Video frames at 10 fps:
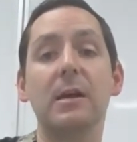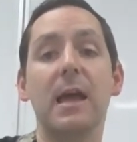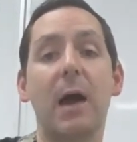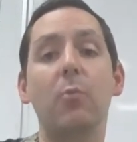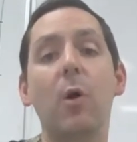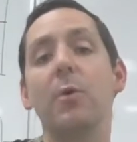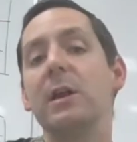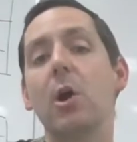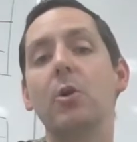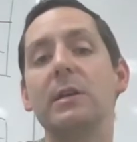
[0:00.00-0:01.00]
And what we
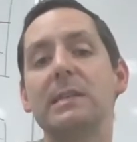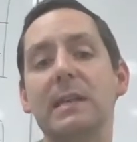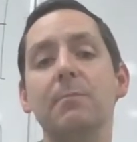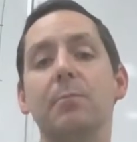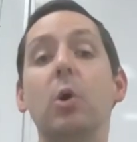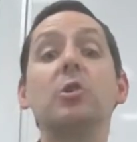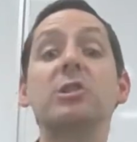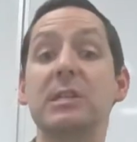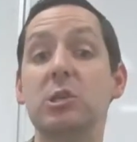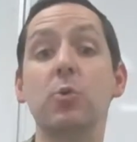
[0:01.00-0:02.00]
noticed in both
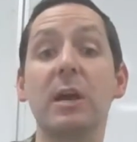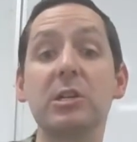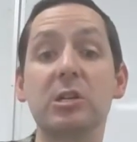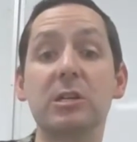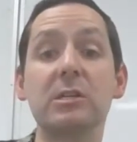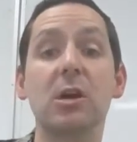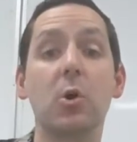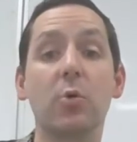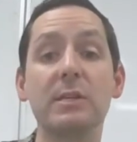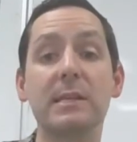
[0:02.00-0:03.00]
situations
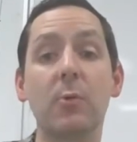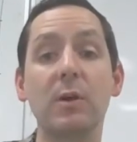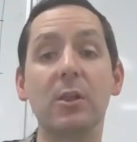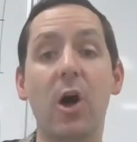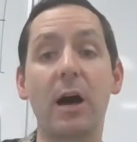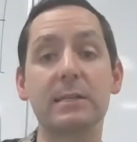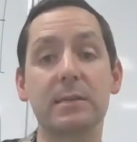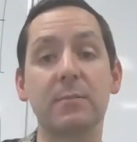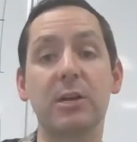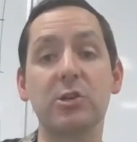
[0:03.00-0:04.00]
was that we lost
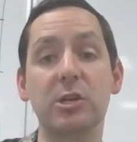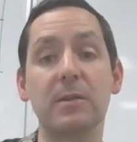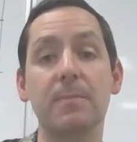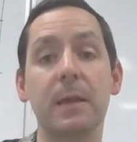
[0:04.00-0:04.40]
some energy.